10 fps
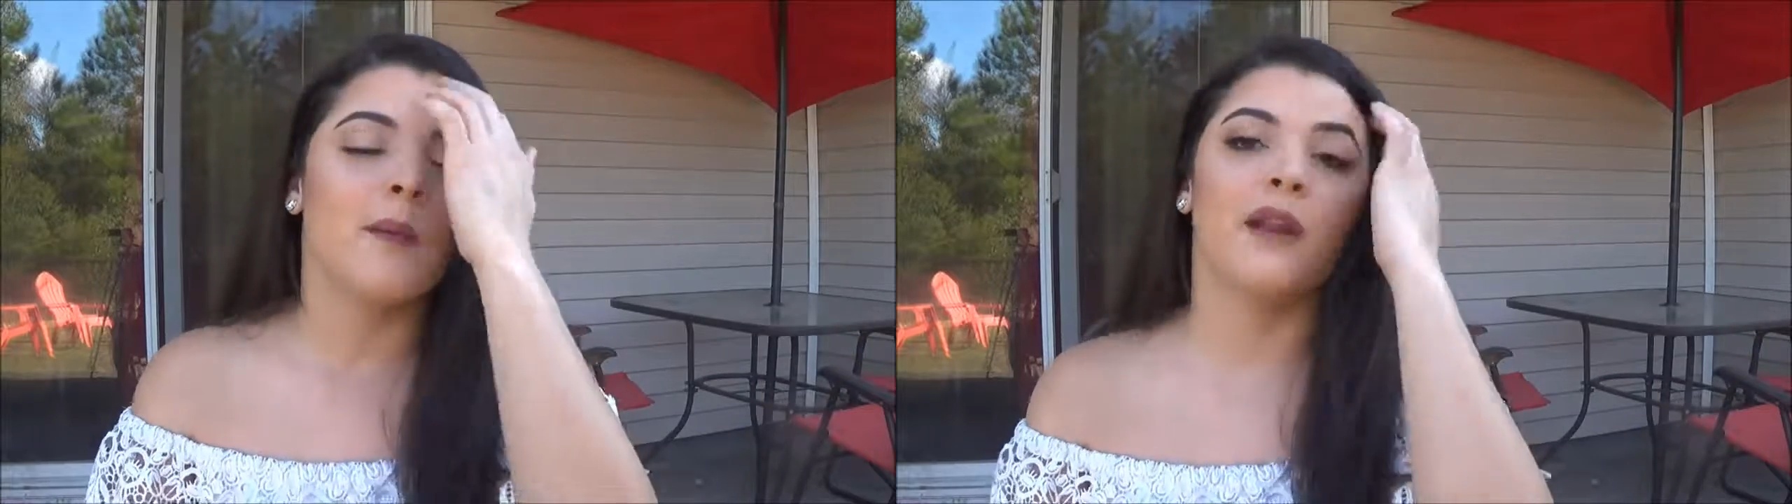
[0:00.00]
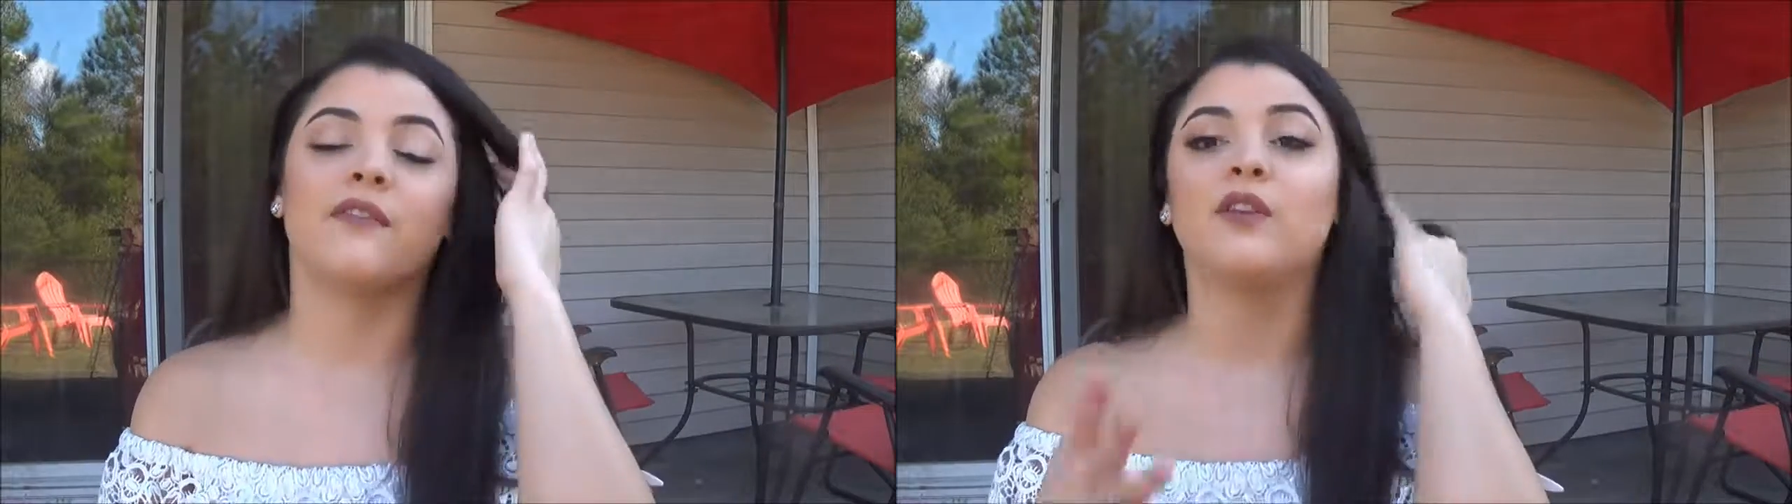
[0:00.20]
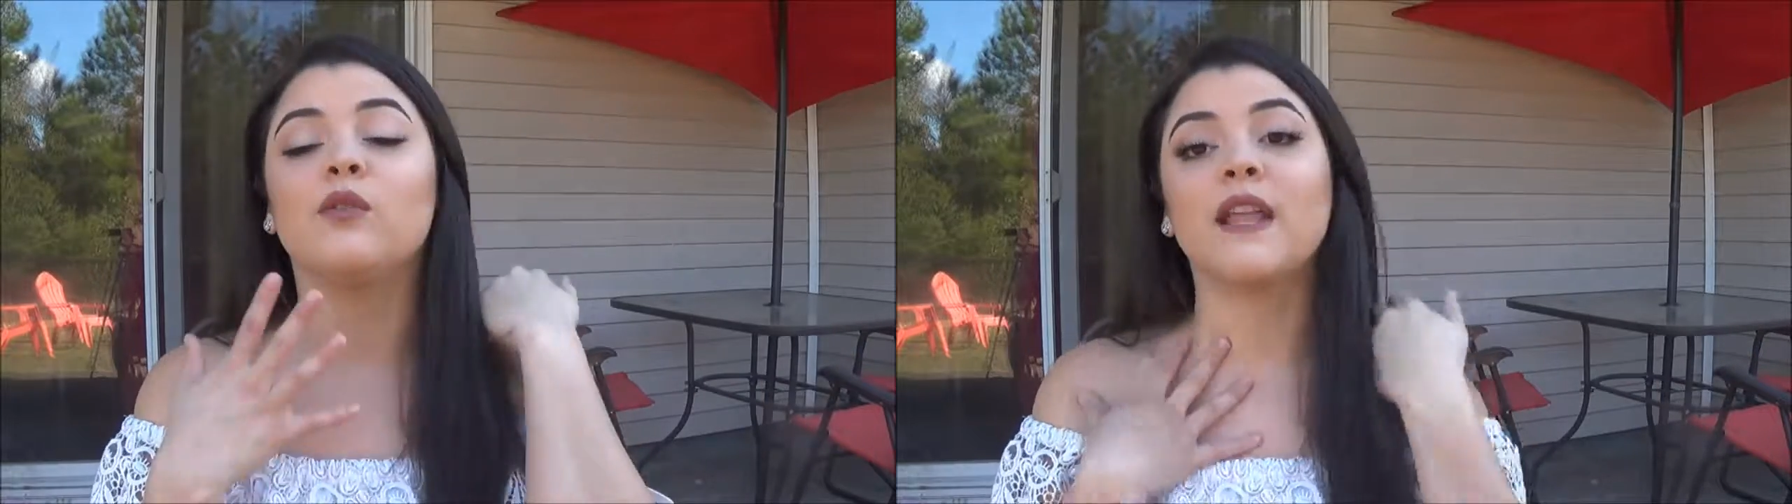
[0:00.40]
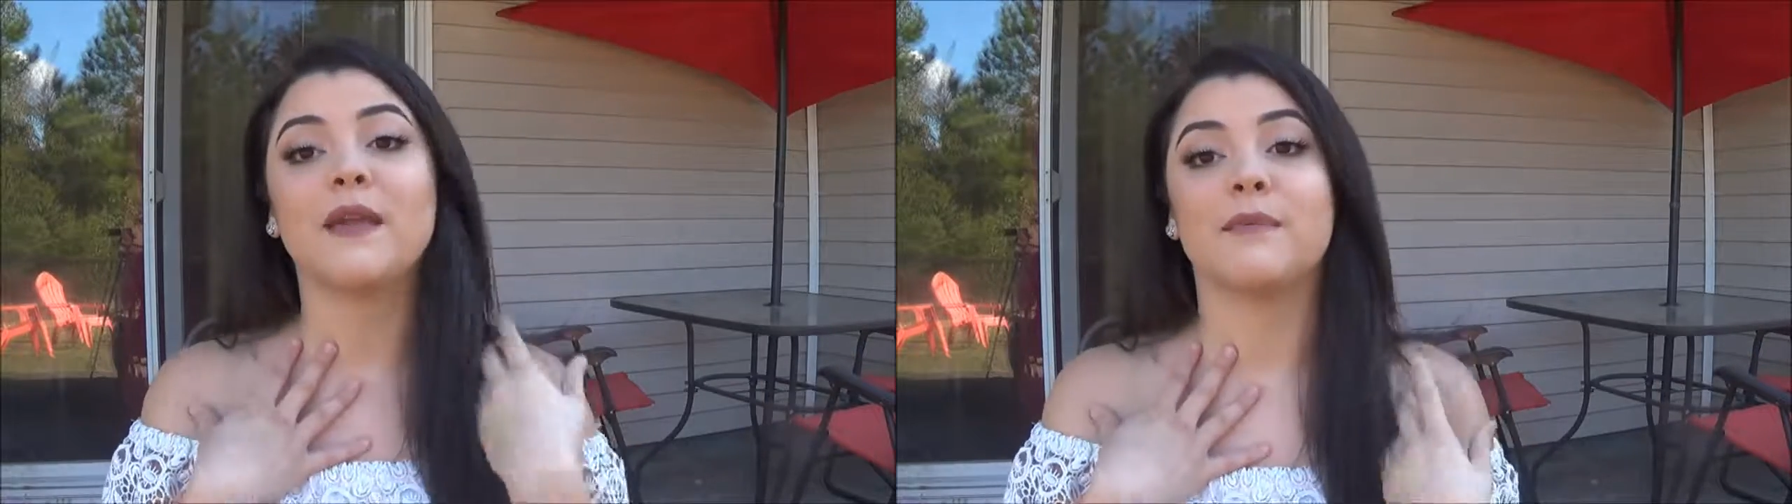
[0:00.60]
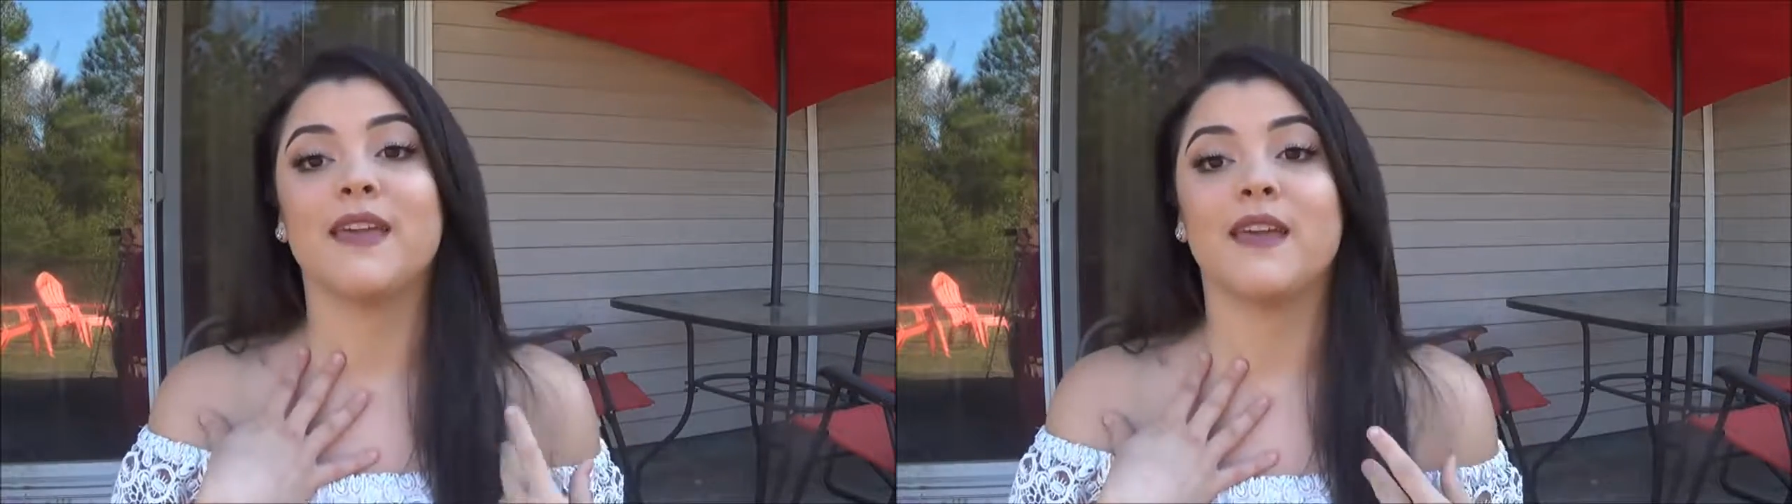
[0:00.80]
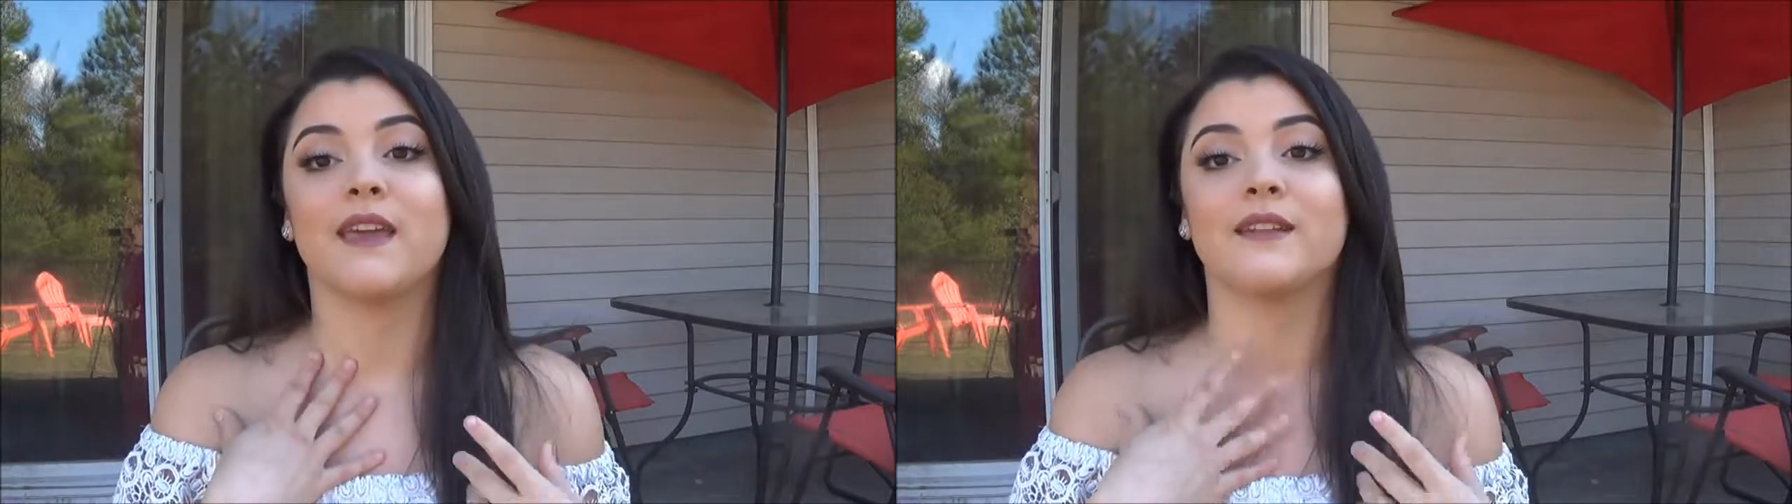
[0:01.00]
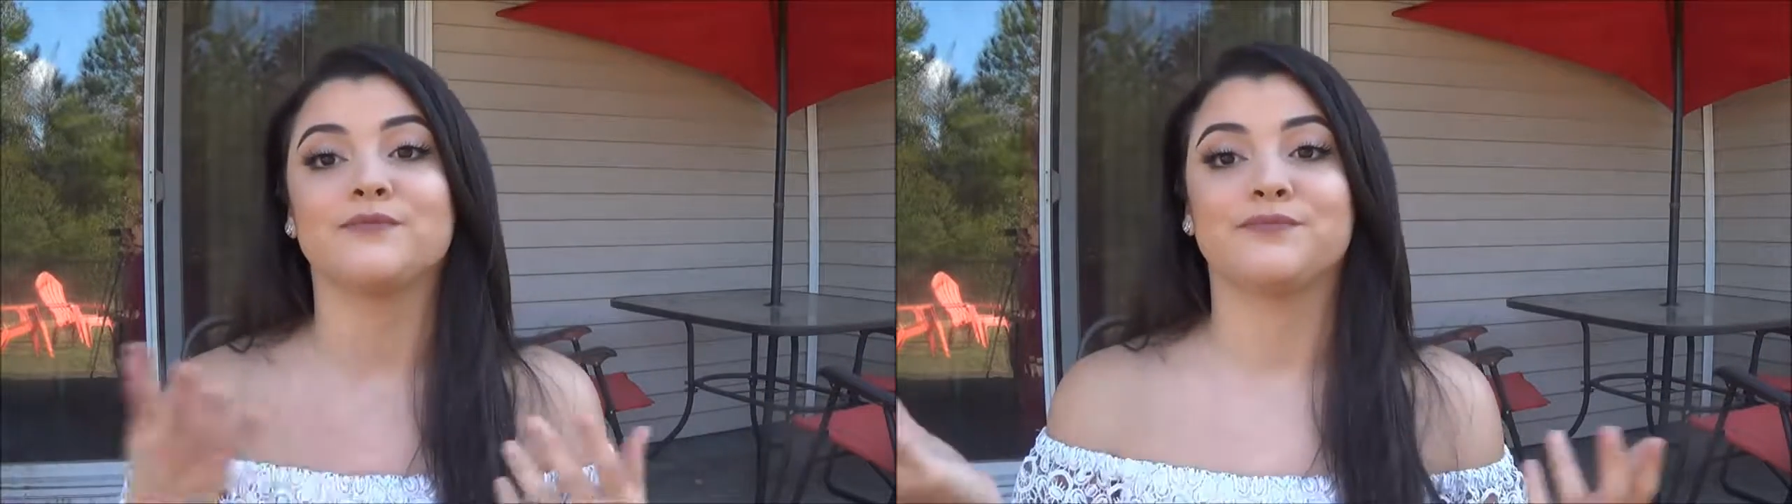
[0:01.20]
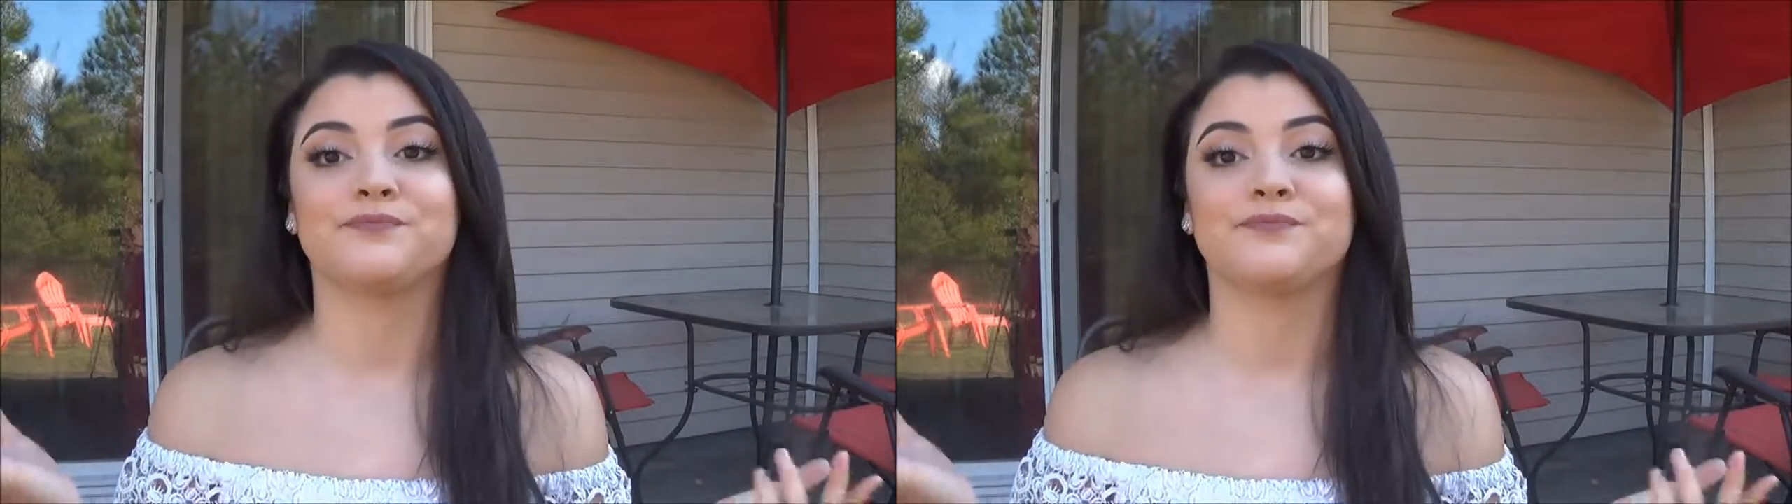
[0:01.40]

But if you don't like me,